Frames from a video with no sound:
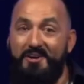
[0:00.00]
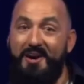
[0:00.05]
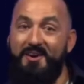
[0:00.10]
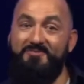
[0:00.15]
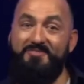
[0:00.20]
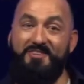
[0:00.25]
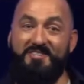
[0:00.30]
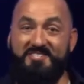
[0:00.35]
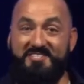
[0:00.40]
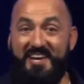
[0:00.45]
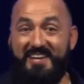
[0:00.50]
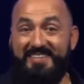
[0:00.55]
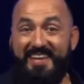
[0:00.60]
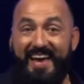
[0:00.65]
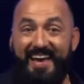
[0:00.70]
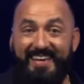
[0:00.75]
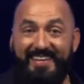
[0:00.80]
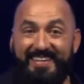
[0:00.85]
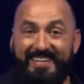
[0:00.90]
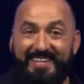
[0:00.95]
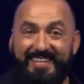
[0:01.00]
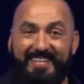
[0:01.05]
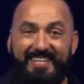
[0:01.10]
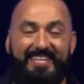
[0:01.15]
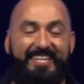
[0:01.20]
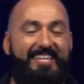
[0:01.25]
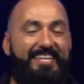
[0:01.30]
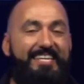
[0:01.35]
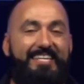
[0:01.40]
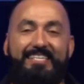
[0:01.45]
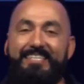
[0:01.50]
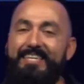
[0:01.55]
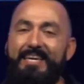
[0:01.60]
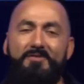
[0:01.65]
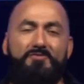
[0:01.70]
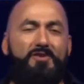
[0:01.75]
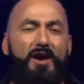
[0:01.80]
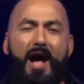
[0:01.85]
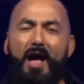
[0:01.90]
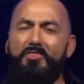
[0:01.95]
of your Sunday.
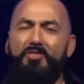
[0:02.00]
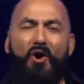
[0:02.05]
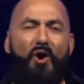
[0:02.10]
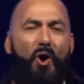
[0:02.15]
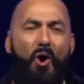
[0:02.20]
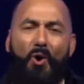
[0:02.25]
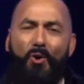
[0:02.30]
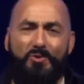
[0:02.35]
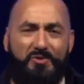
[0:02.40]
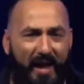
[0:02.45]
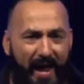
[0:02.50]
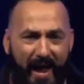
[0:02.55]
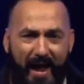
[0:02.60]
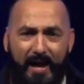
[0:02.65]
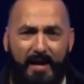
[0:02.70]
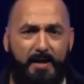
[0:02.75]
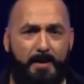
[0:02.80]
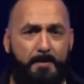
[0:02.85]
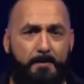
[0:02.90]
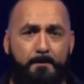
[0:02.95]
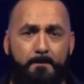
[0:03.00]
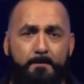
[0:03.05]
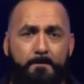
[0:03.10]
Give God the whole day.